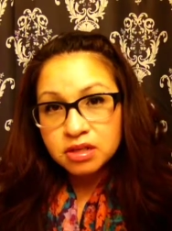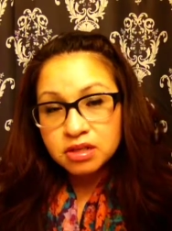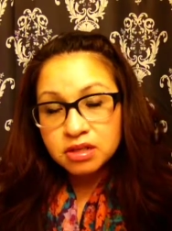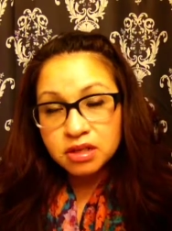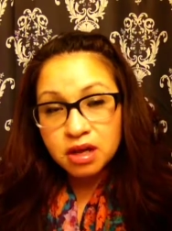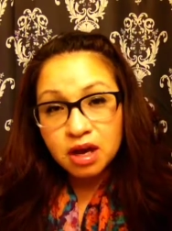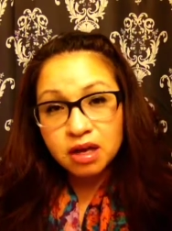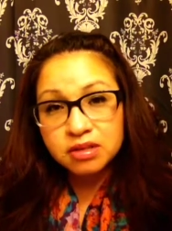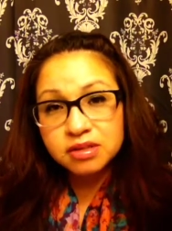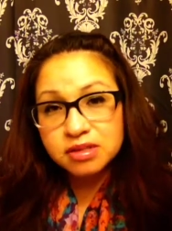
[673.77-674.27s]

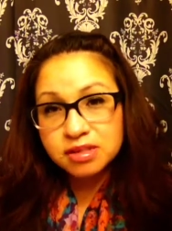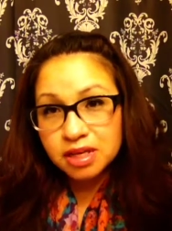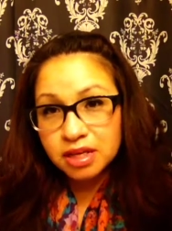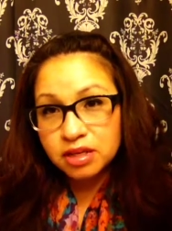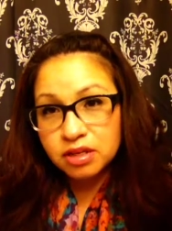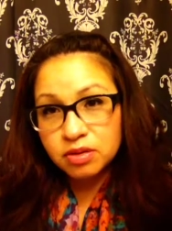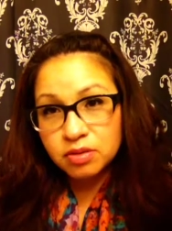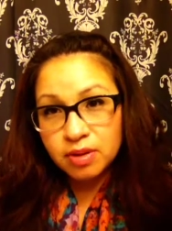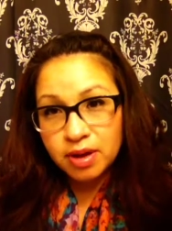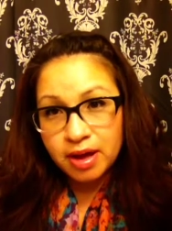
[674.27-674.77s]
thoughts
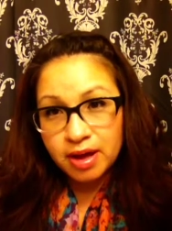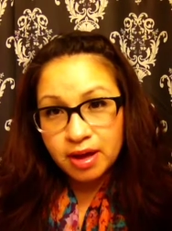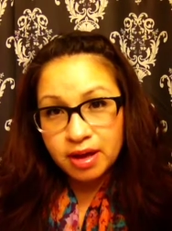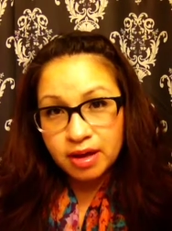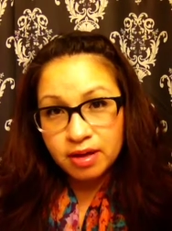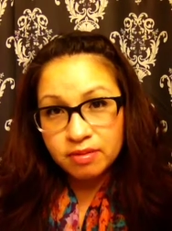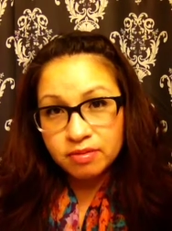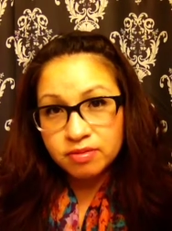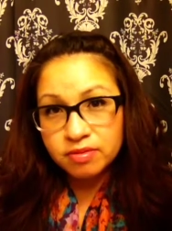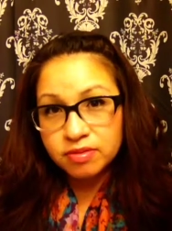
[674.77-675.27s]
that you
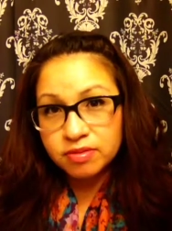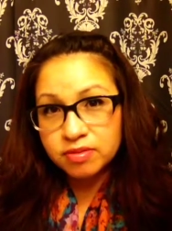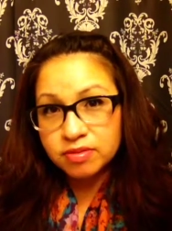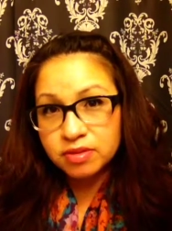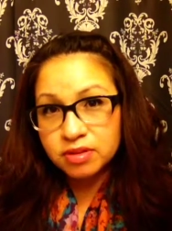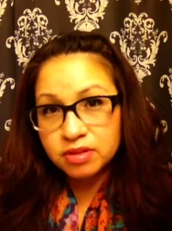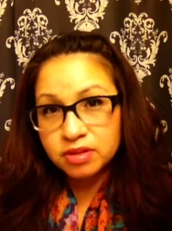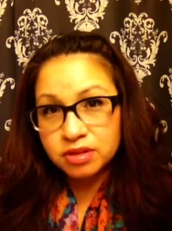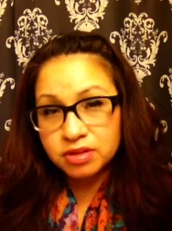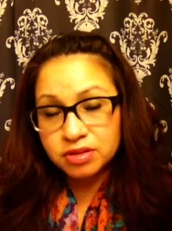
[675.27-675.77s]
have
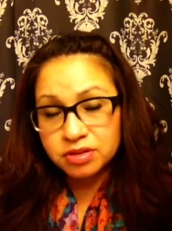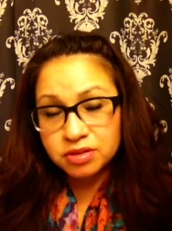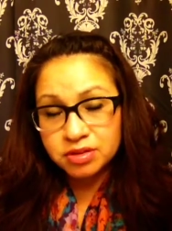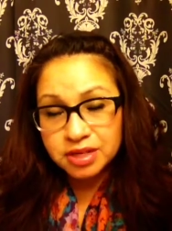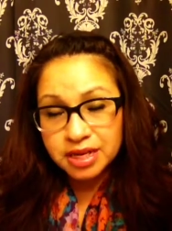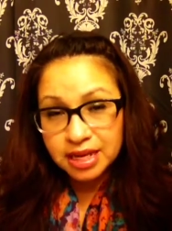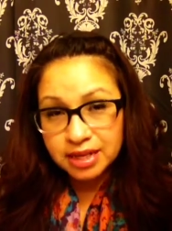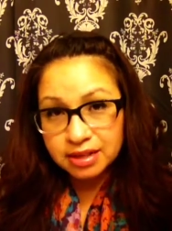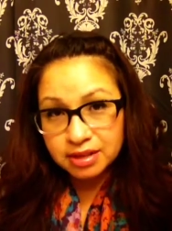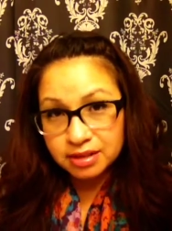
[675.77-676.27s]
that are
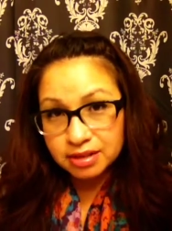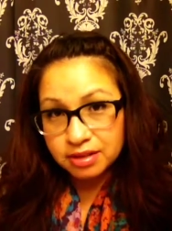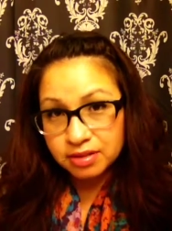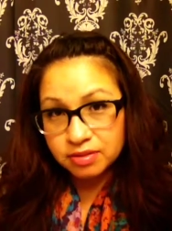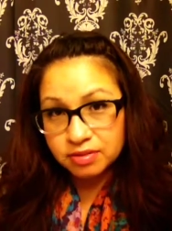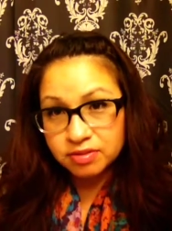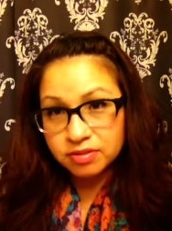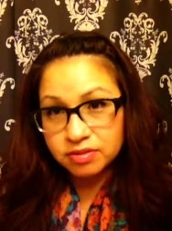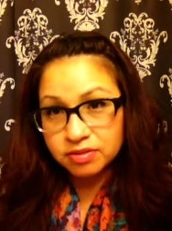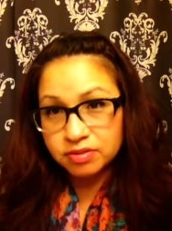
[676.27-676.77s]

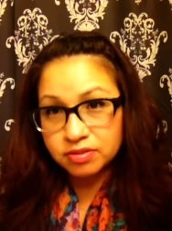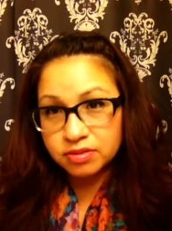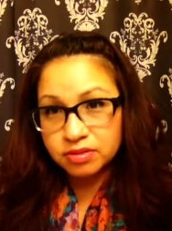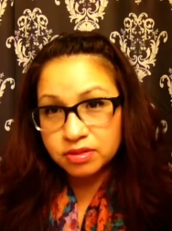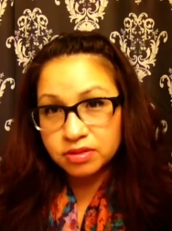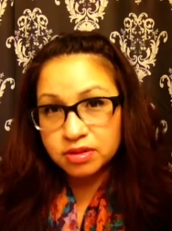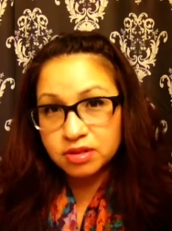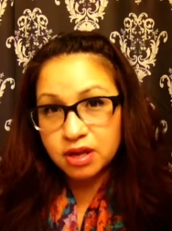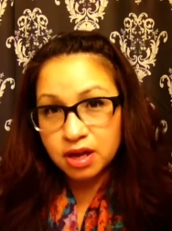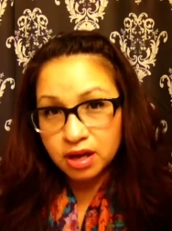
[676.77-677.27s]
negative,
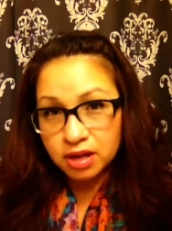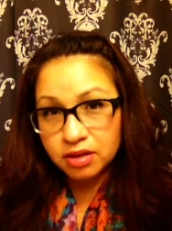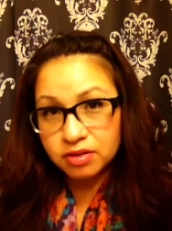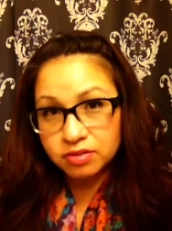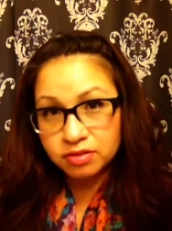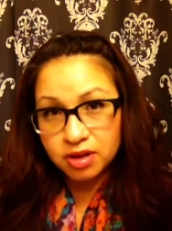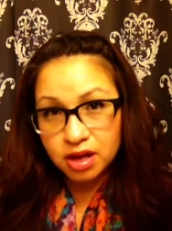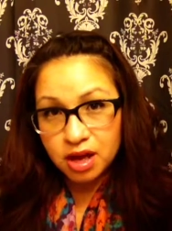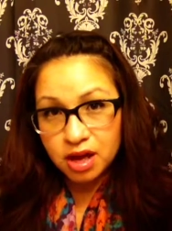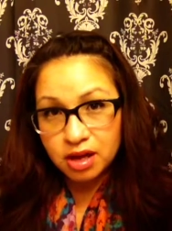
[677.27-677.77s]
not
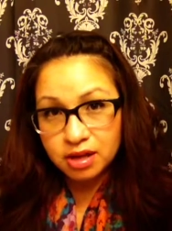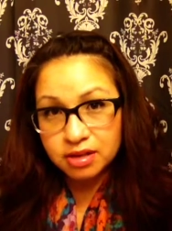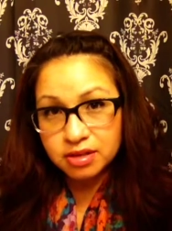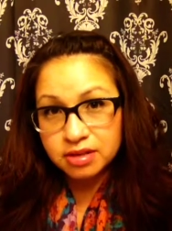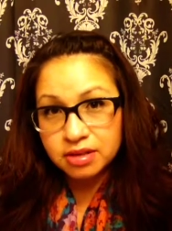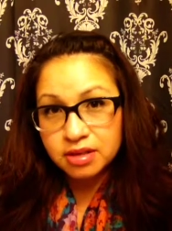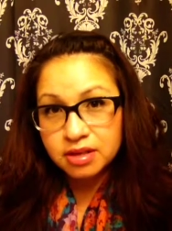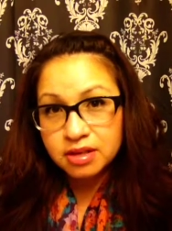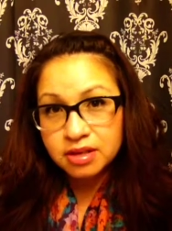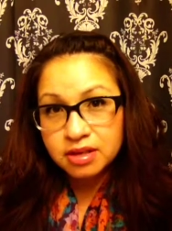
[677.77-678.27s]
of God,
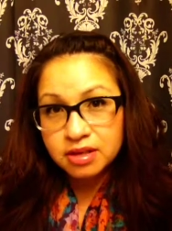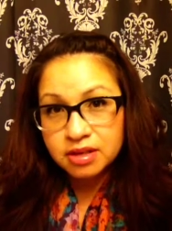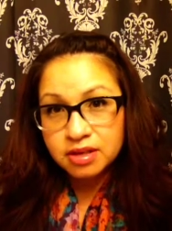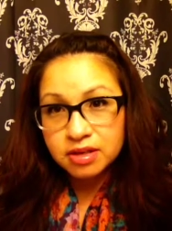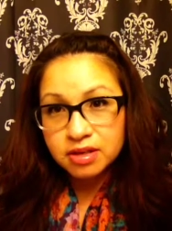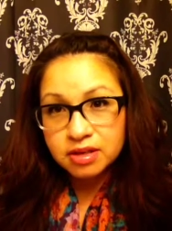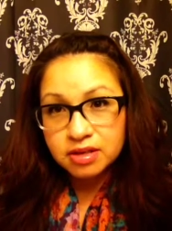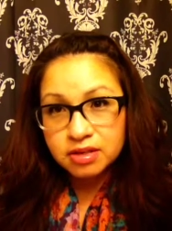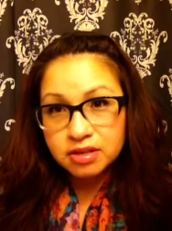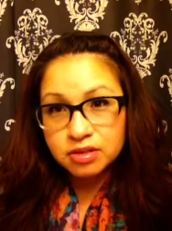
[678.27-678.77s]

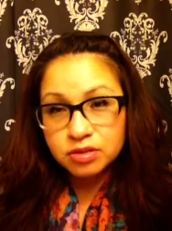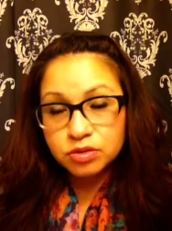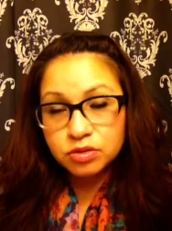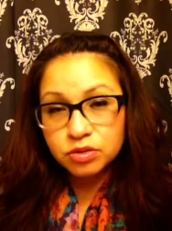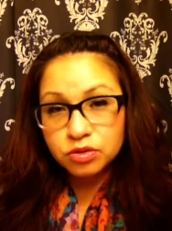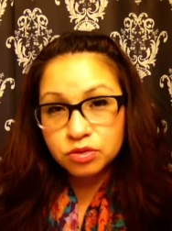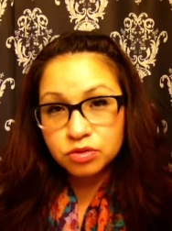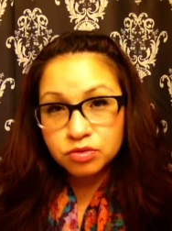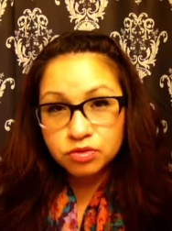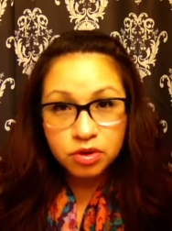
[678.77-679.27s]

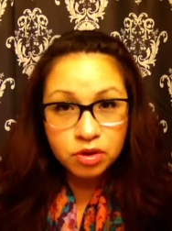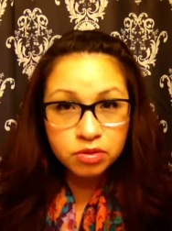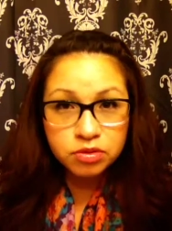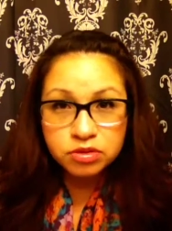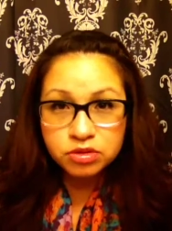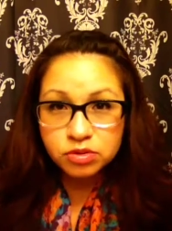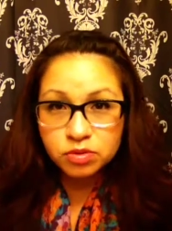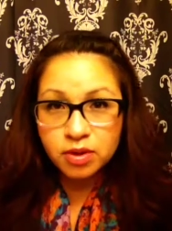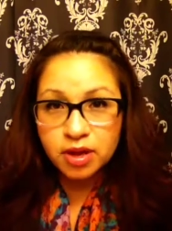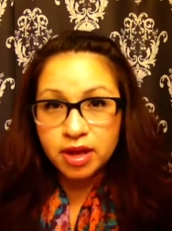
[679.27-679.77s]
throw
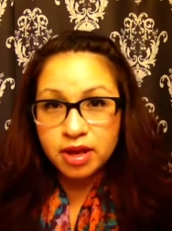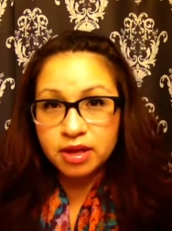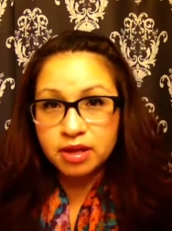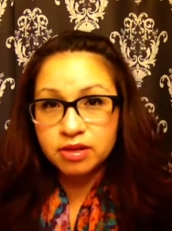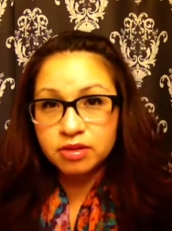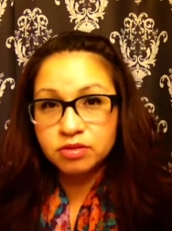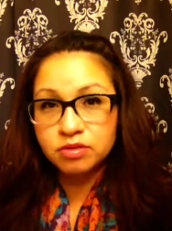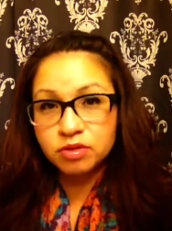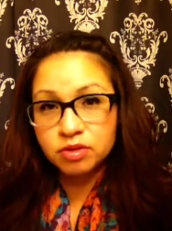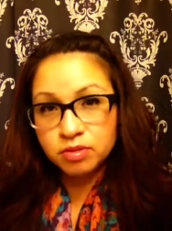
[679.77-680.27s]
those away,
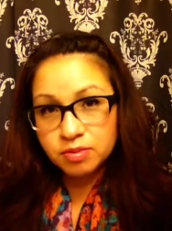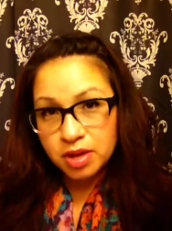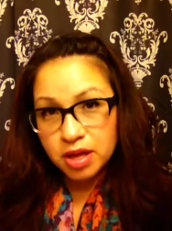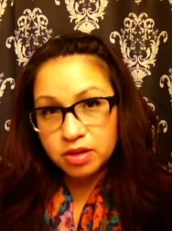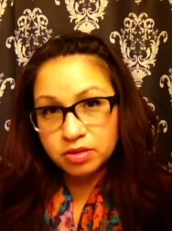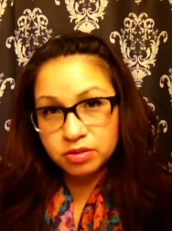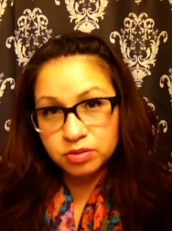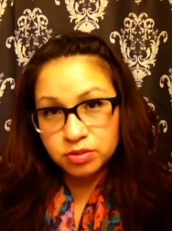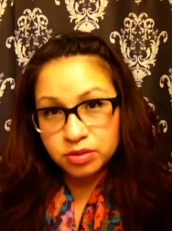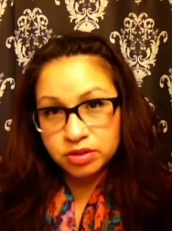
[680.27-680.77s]
throw them
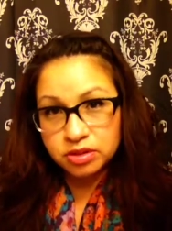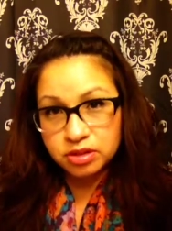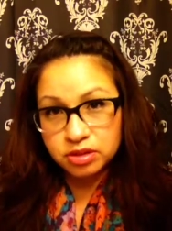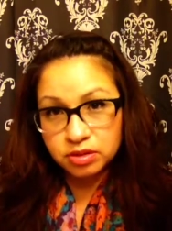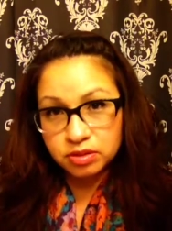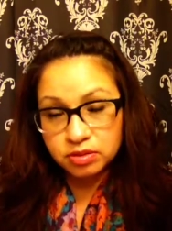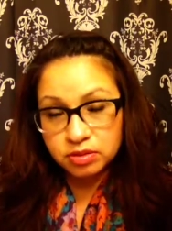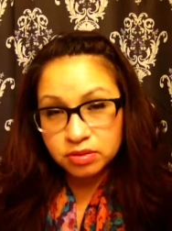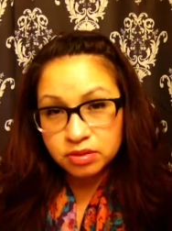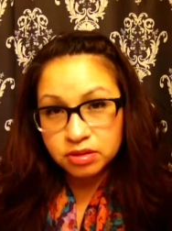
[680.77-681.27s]
out the
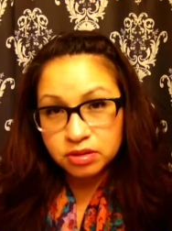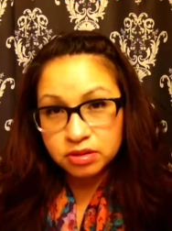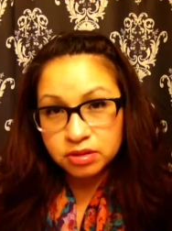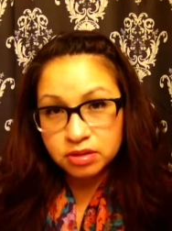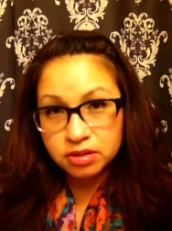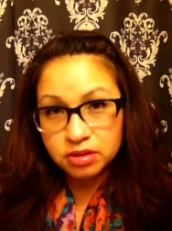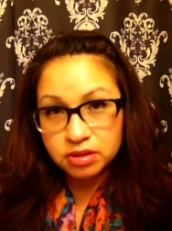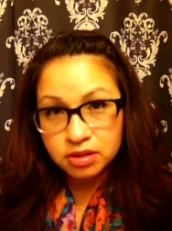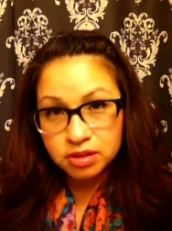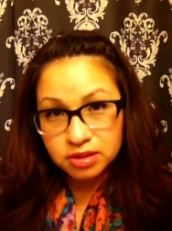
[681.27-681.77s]
window,
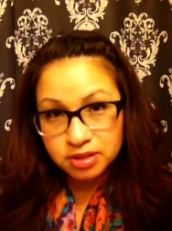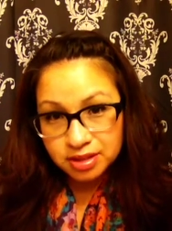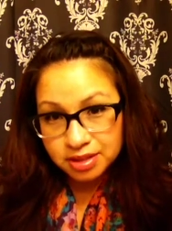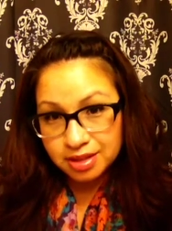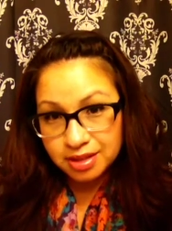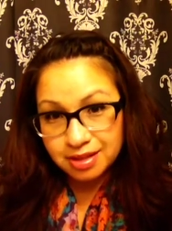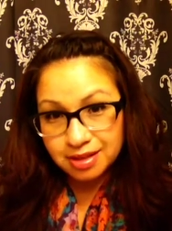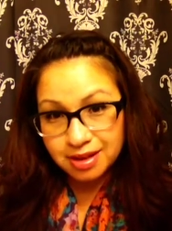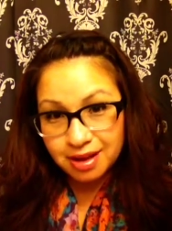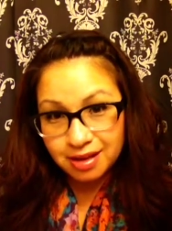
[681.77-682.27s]
and
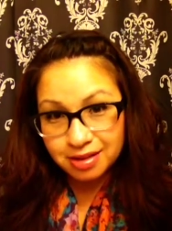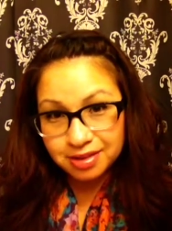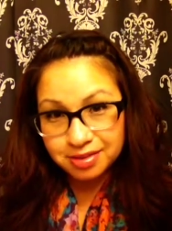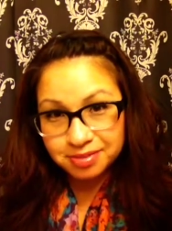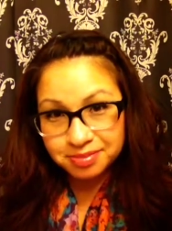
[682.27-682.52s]
seek God.